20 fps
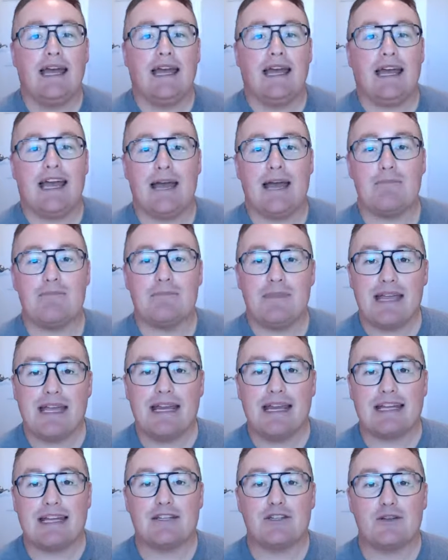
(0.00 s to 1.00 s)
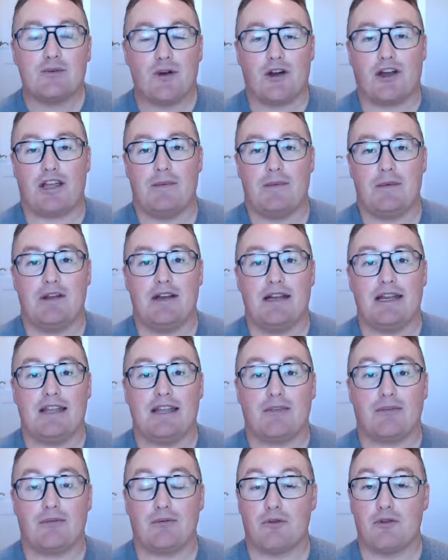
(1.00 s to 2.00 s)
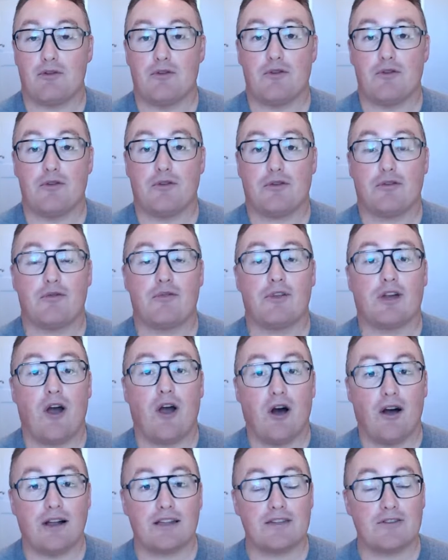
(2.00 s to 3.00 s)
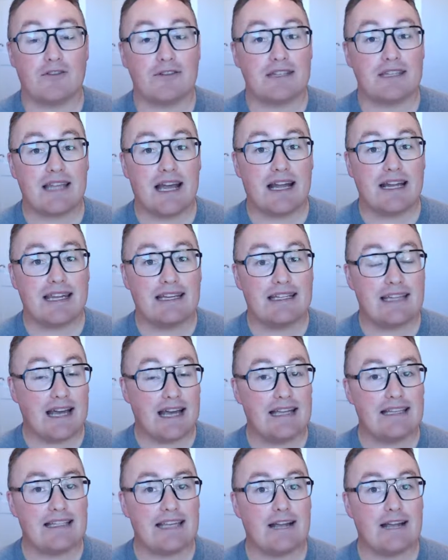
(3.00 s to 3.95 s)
and meaning to our community through the concerts that he does.